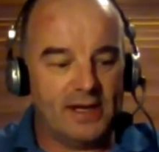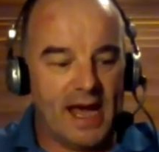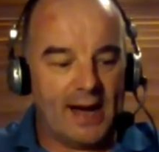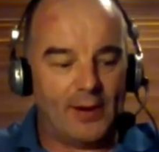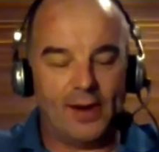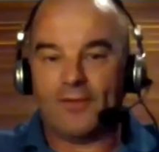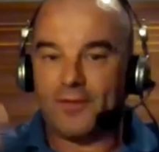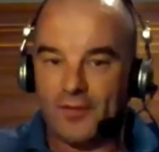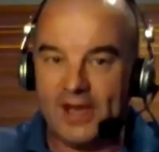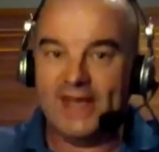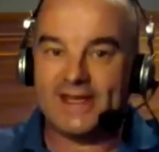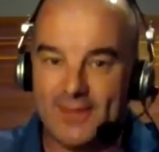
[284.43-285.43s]
now I'm
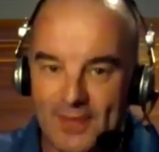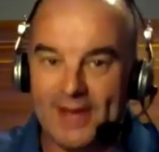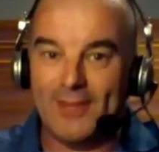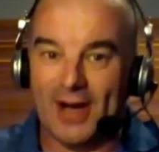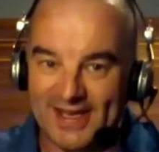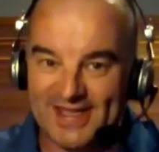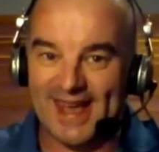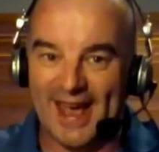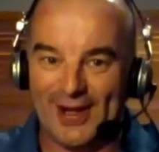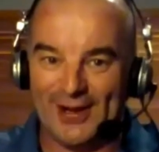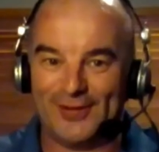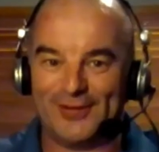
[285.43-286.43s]
free to be
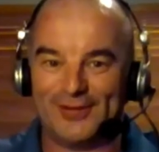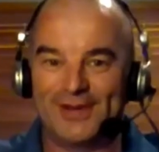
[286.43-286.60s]
myself.